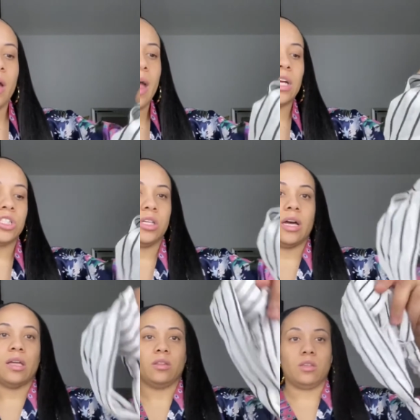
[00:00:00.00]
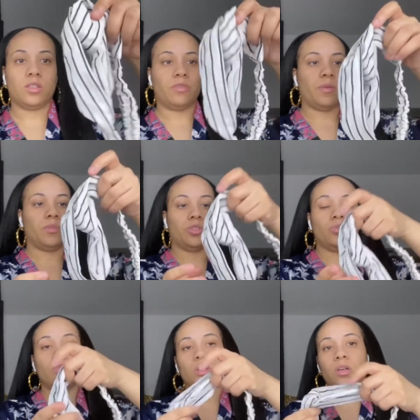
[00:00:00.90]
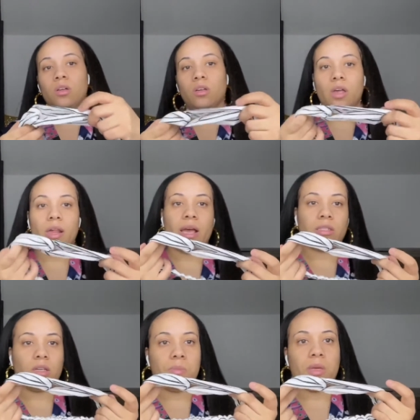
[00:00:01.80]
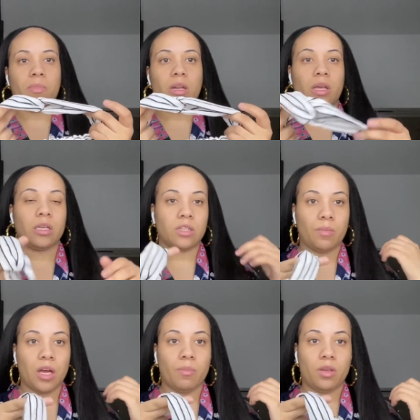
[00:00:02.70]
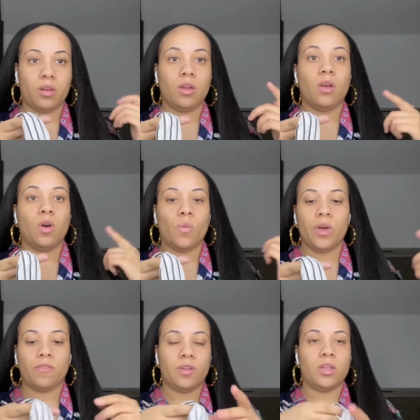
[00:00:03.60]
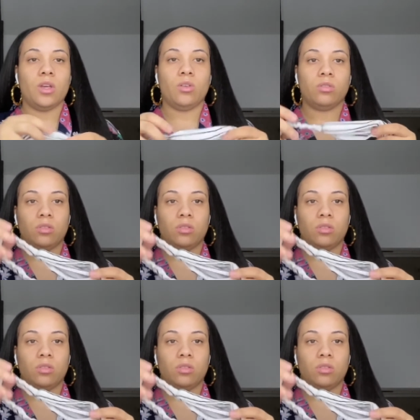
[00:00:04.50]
actually got this from Nadula and that's gonna be my next upcoming wig video.